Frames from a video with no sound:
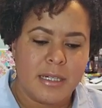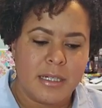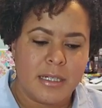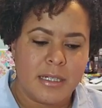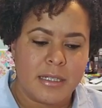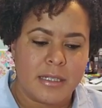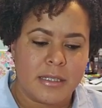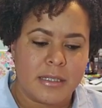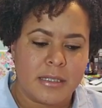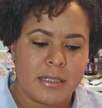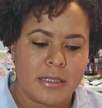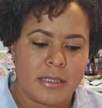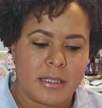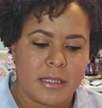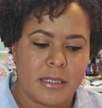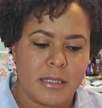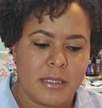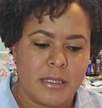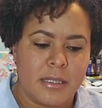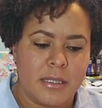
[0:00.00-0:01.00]
and
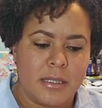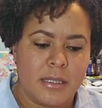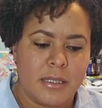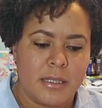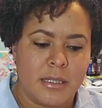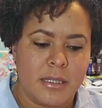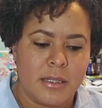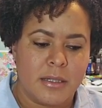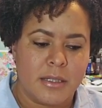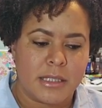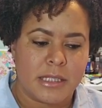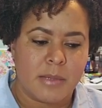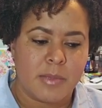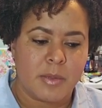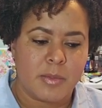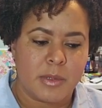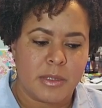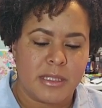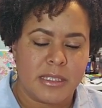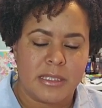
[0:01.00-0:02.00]
some
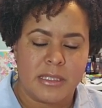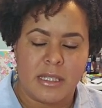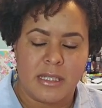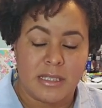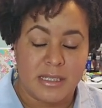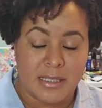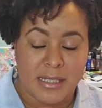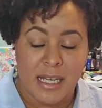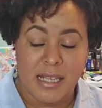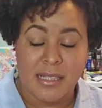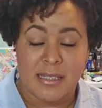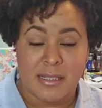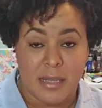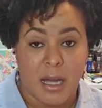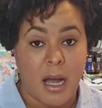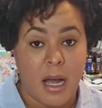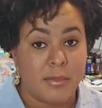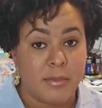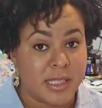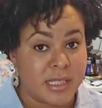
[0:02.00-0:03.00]
people, and it takes
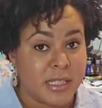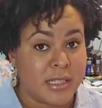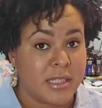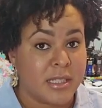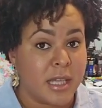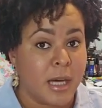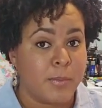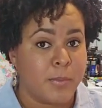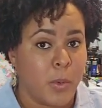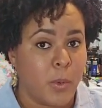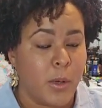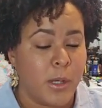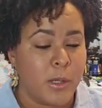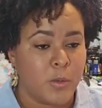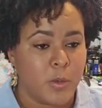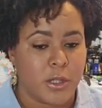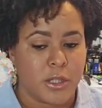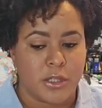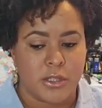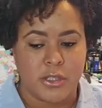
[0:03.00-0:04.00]
time to get to that point
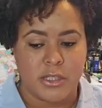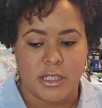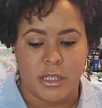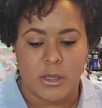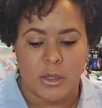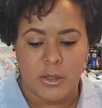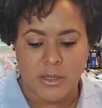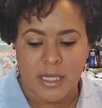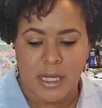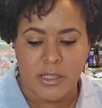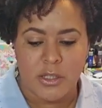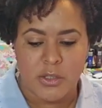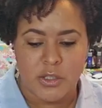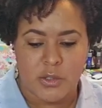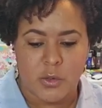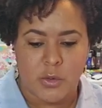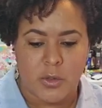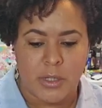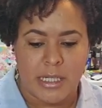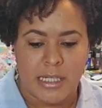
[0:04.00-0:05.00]
where you can look at your
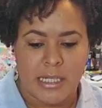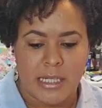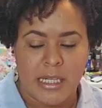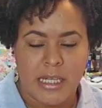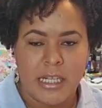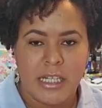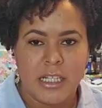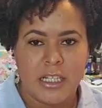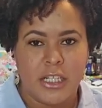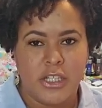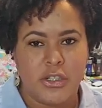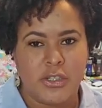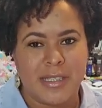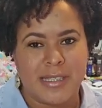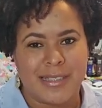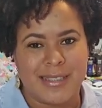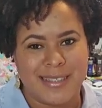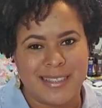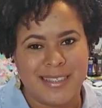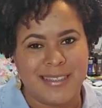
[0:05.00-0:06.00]
story and you
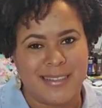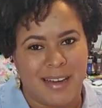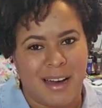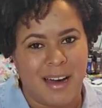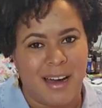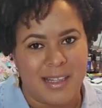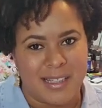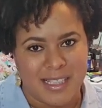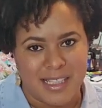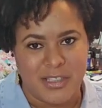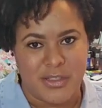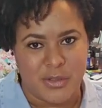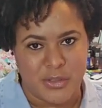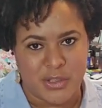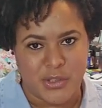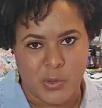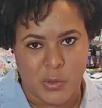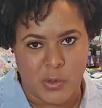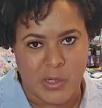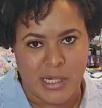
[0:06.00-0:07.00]
can see God in your
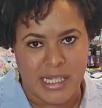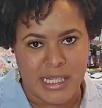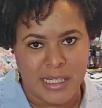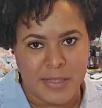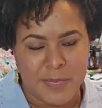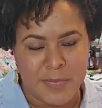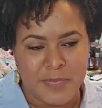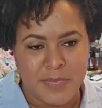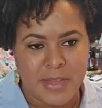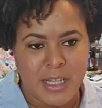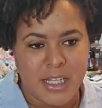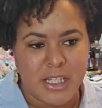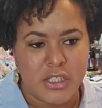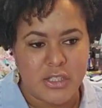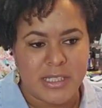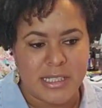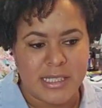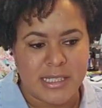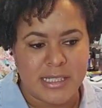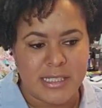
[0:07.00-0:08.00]
story, and
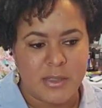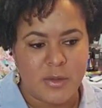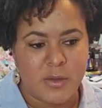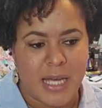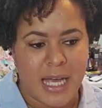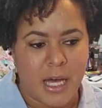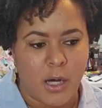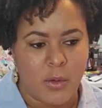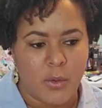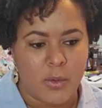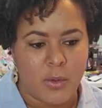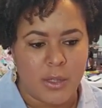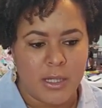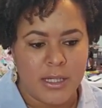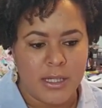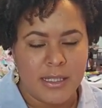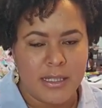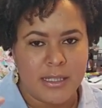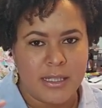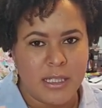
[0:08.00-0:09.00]
you can see how
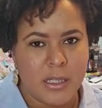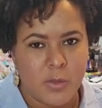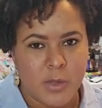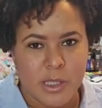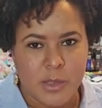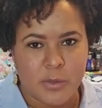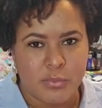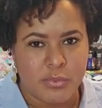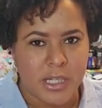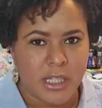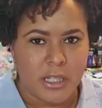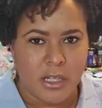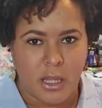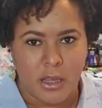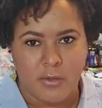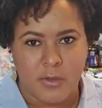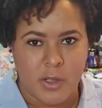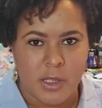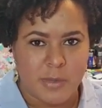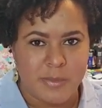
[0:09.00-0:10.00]
He was bringing
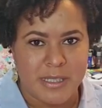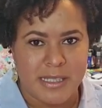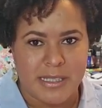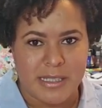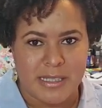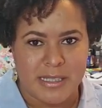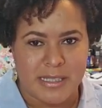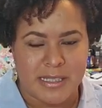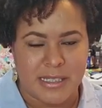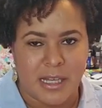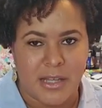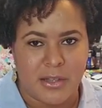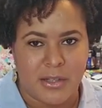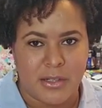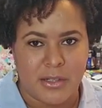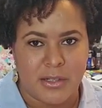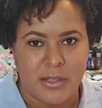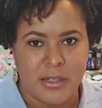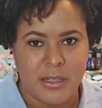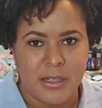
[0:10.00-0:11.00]
all of those pieces
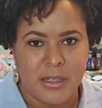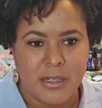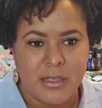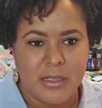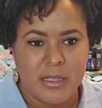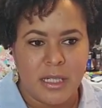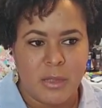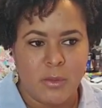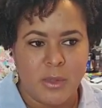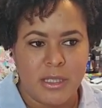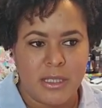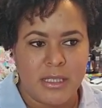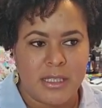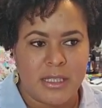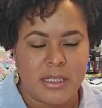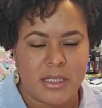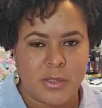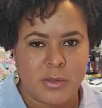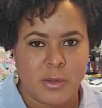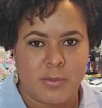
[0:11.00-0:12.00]
together, and we
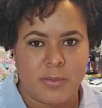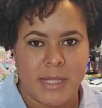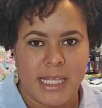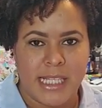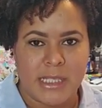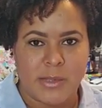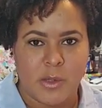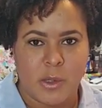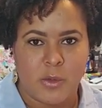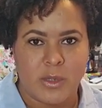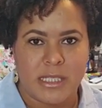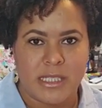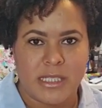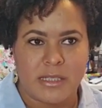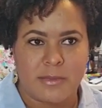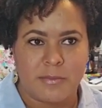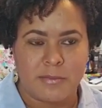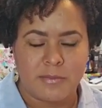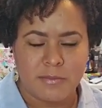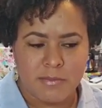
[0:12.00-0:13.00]
get to a place where we
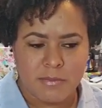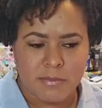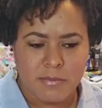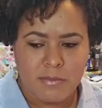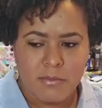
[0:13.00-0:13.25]
can